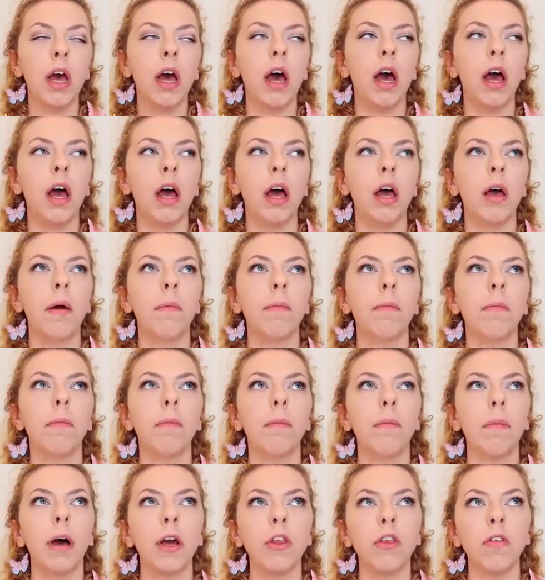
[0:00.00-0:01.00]

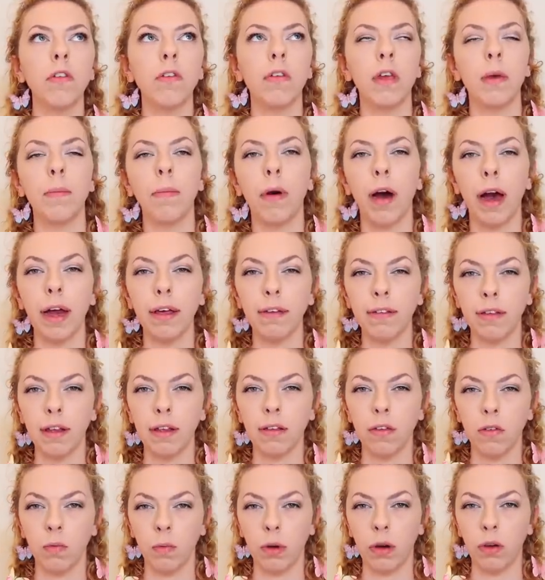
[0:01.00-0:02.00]
I just see
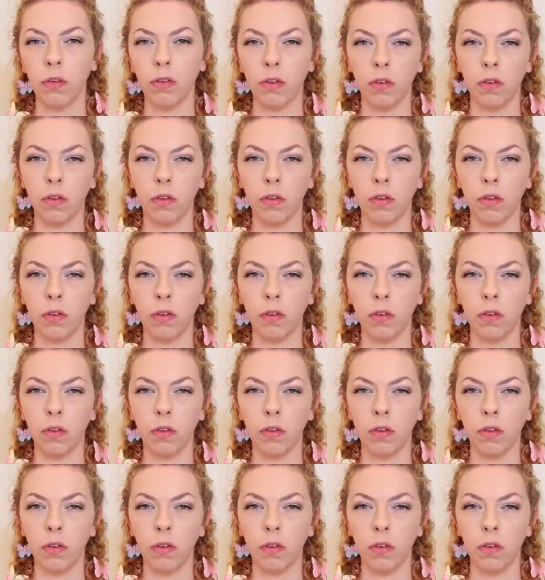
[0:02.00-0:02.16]
Pisces as well.